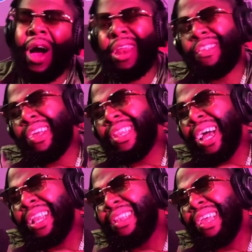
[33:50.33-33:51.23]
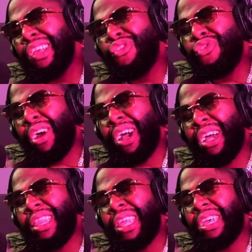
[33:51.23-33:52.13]
There's a few artists on
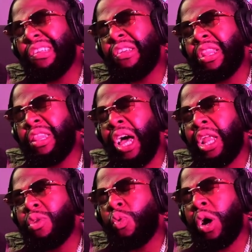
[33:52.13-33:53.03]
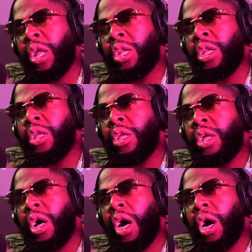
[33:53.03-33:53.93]
that. Destra, I think, is on
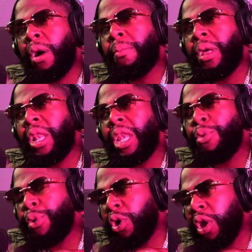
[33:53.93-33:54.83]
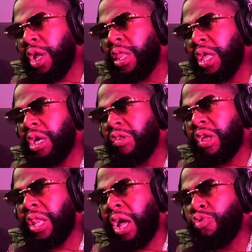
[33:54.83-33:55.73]
that one.
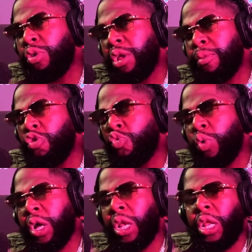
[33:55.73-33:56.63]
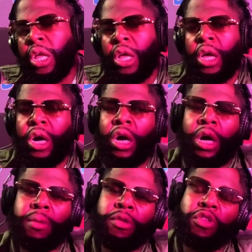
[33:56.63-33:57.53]
Lyrical, I think, is on that rhythm as
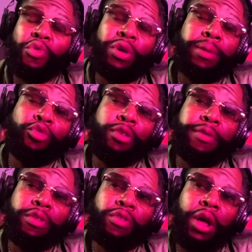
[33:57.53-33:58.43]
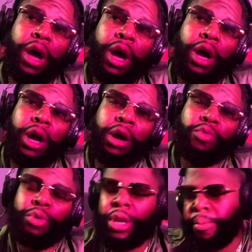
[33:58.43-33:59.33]
well. It's a
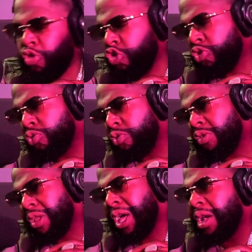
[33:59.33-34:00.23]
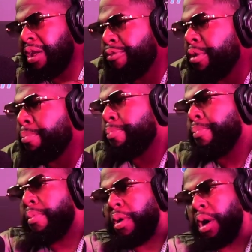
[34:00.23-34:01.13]
rhythm-driven rhythm, so
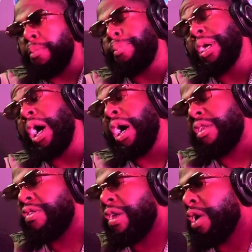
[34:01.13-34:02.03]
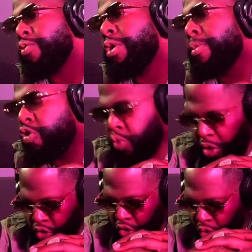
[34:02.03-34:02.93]
there's a lot of different big
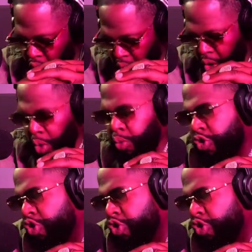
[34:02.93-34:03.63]
artists on that rhythm as